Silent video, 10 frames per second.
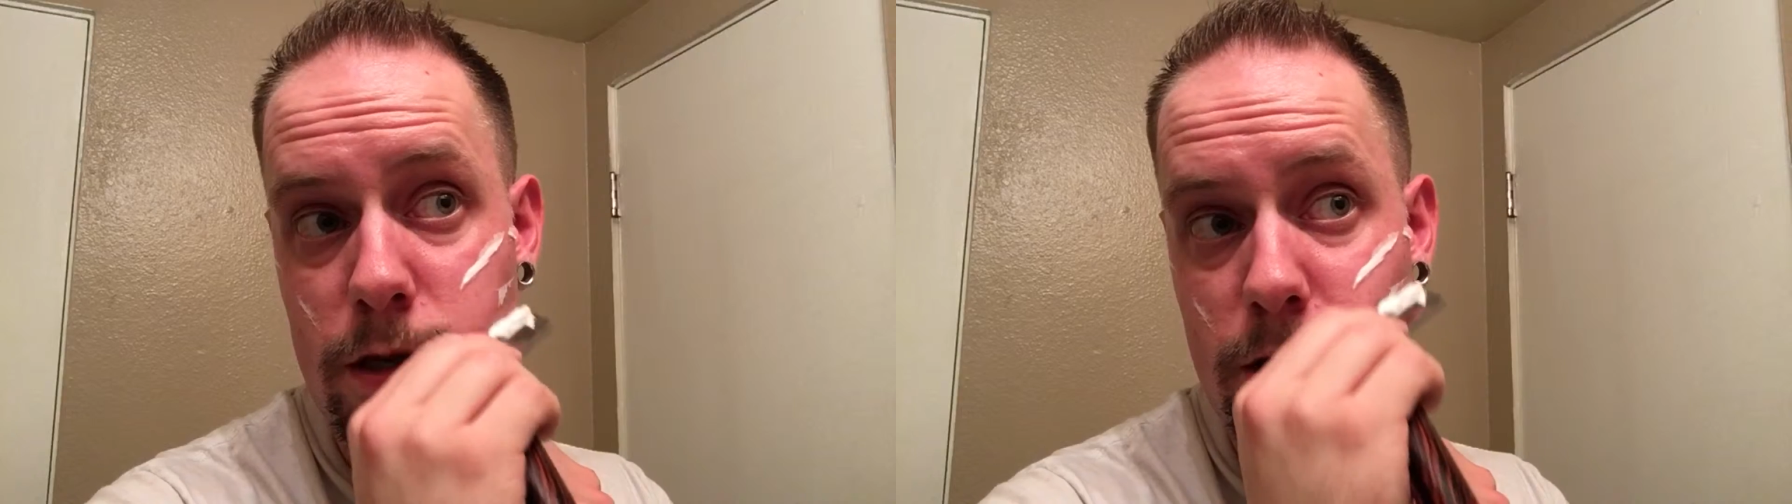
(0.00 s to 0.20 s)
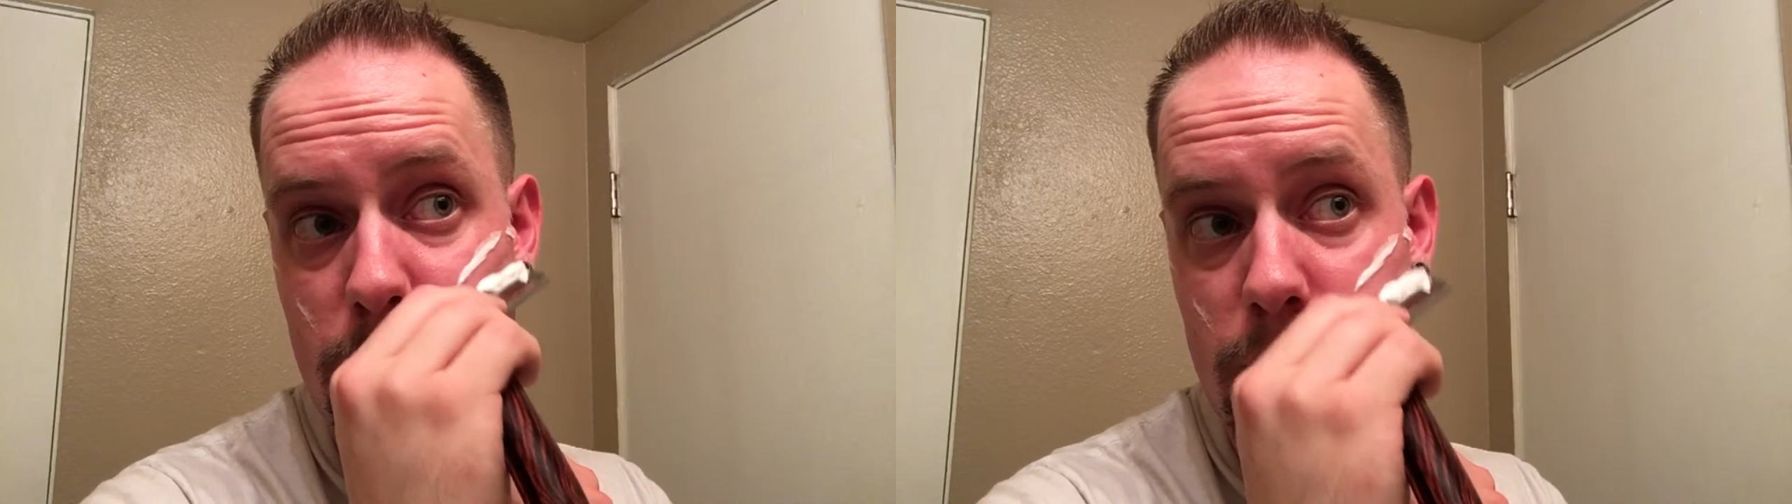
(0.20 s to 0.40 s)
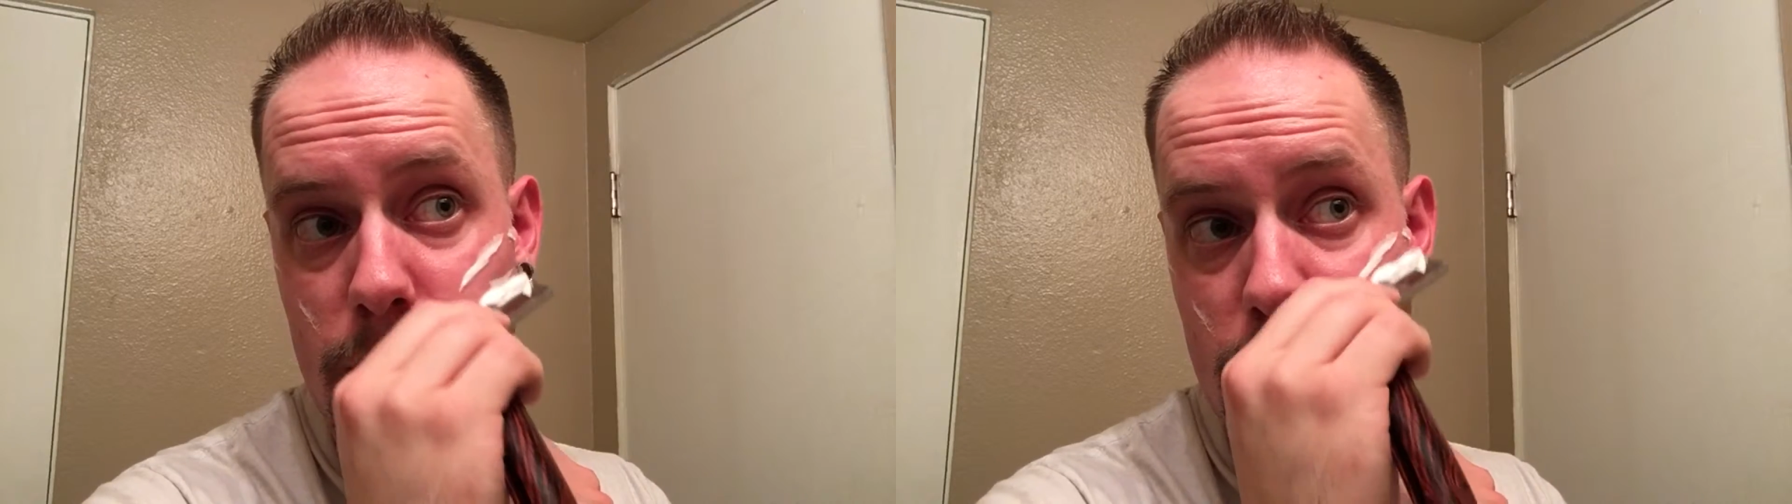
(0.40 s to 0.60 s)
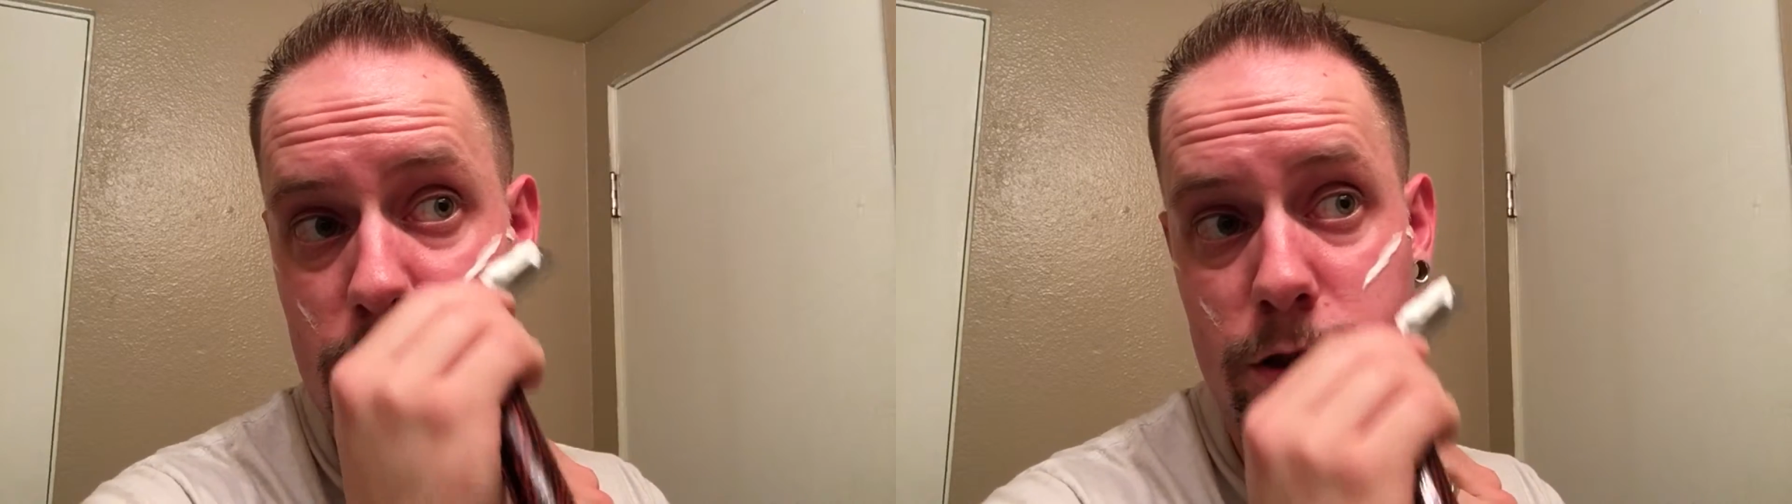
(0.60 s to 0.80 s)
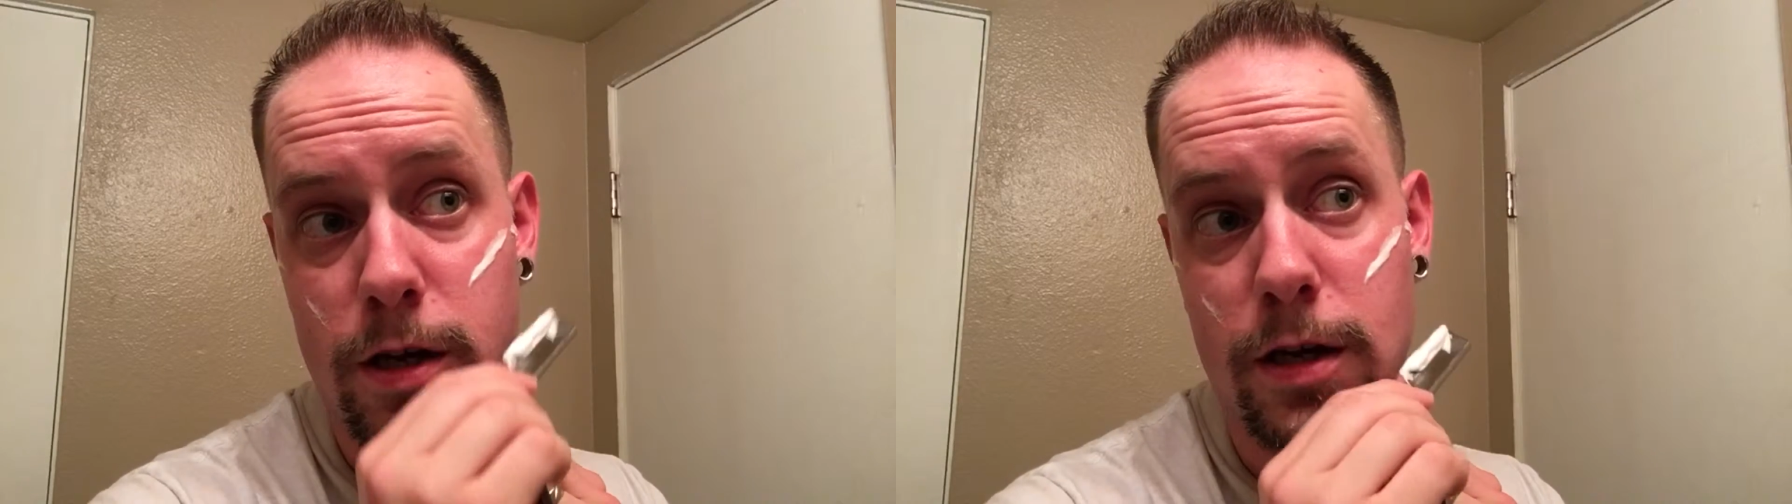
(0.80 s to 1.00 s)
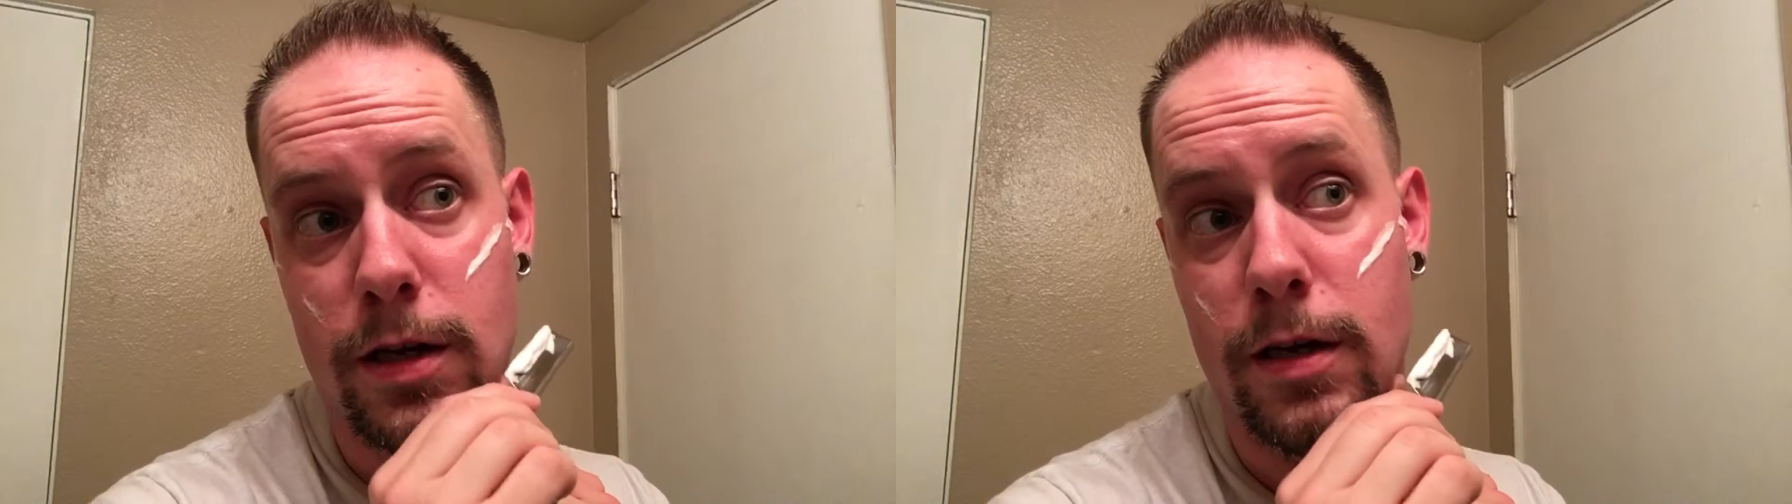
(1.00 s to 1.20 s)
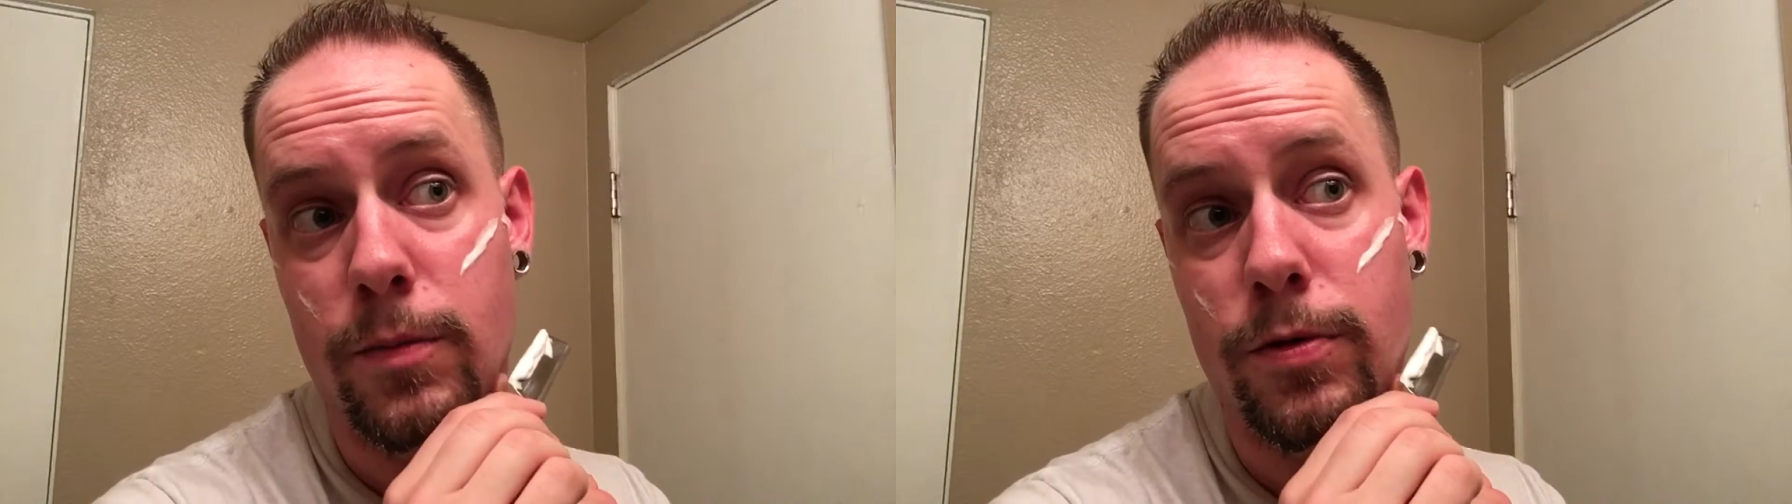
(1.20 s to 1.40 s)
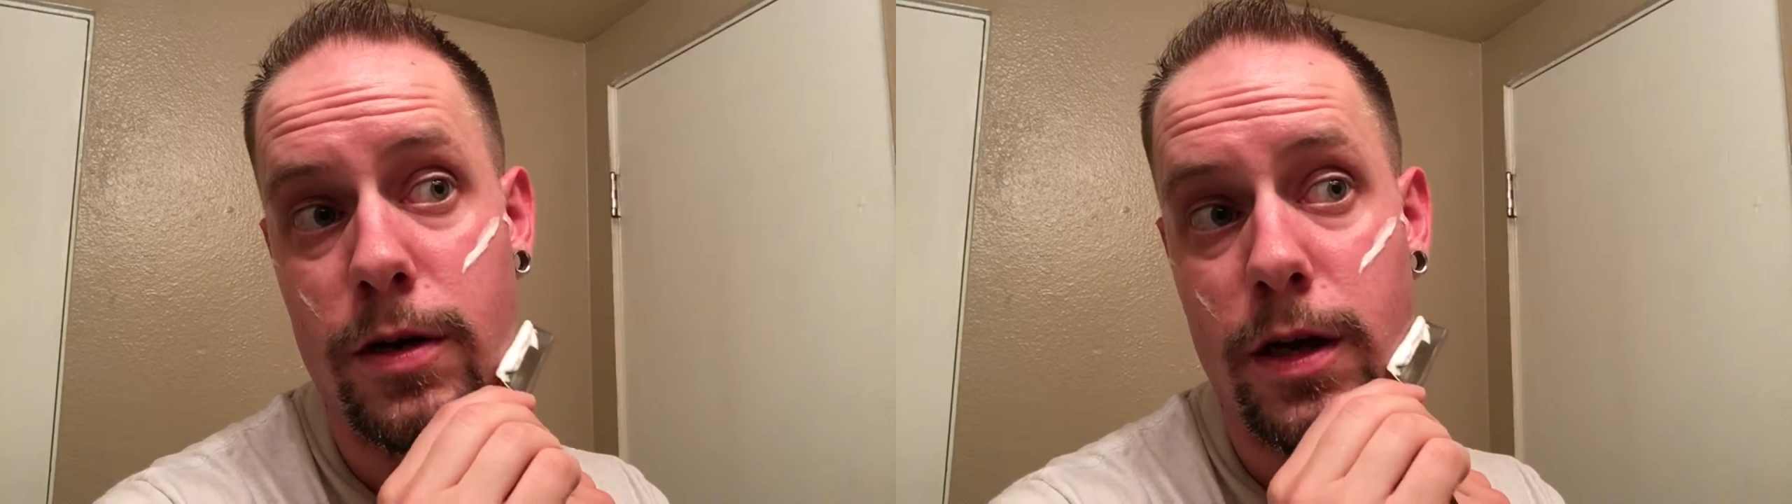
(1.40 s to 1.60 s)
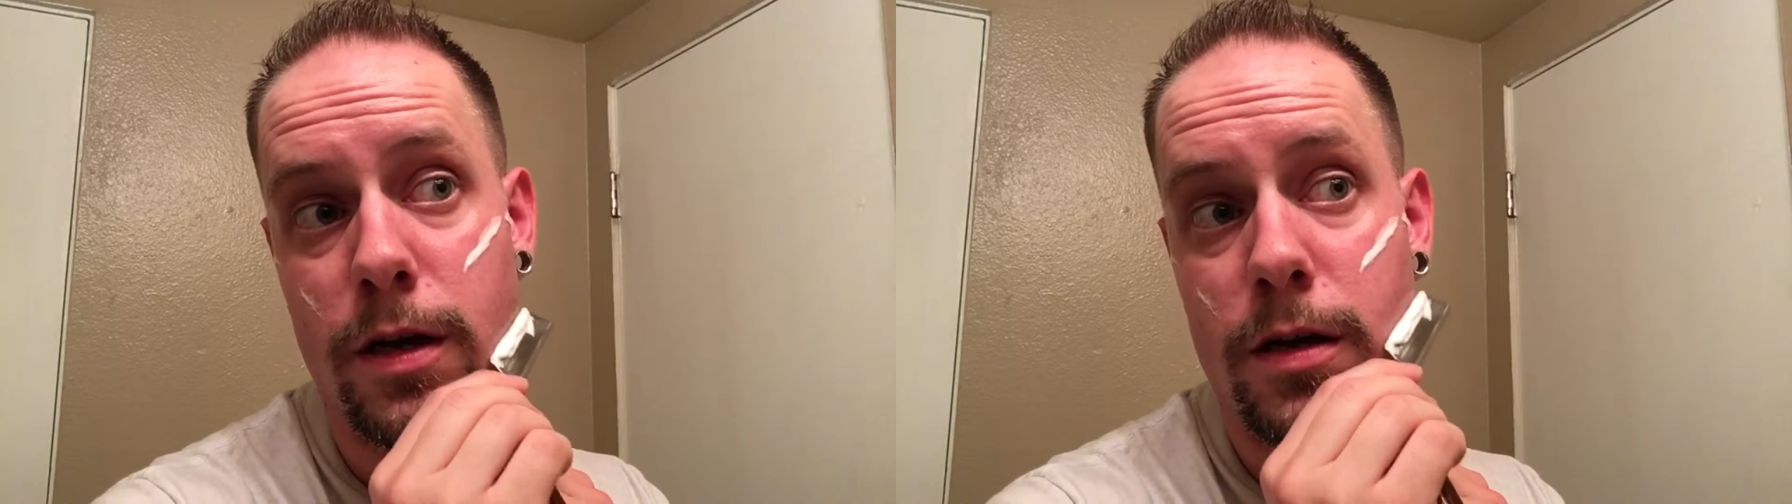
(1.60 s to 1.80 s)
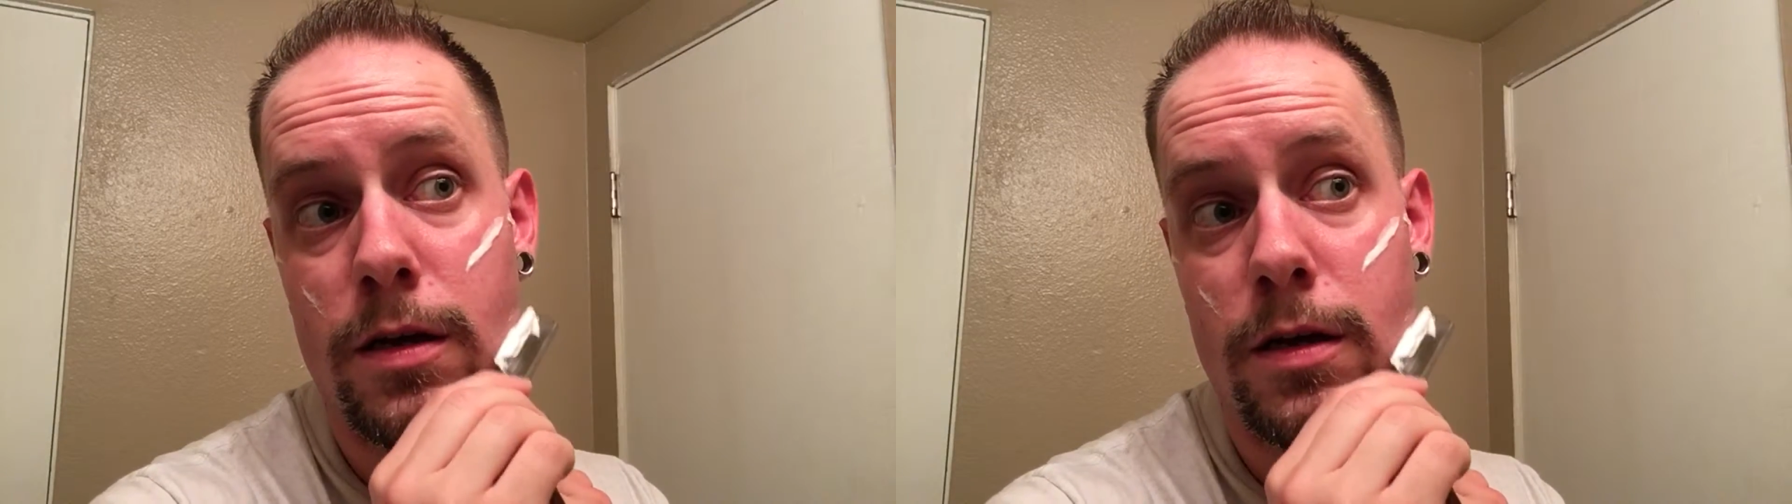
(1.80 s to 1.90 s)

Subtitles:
and you think it's shiny and pretty.